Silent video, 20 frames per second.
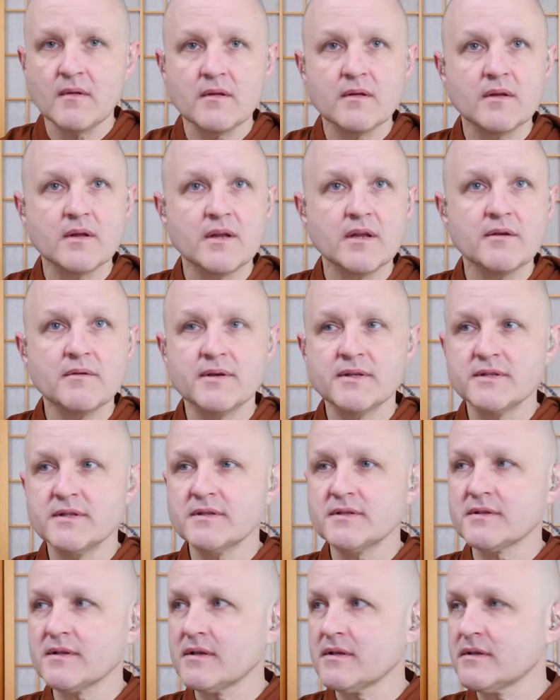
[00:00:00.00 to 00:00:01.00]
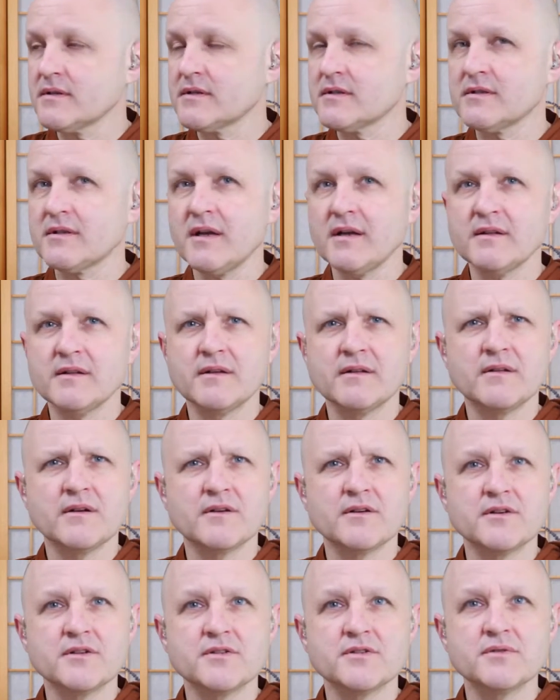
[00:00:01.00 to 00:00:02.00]
anyways, this is a slightly
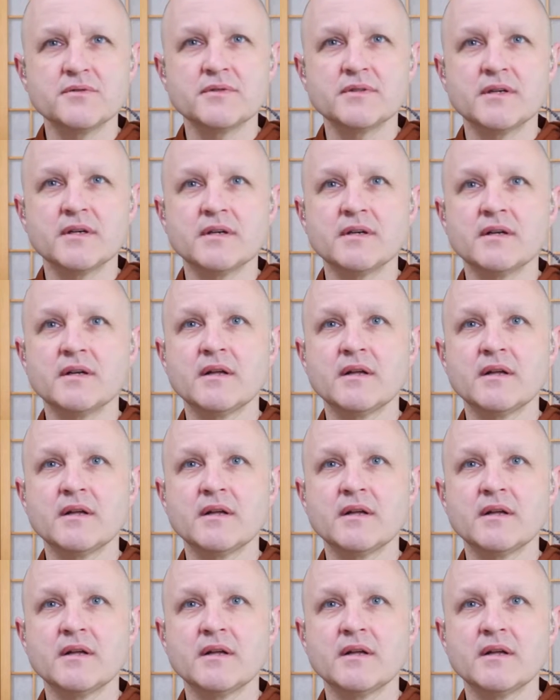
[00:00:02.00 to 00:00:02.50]
longer sutta.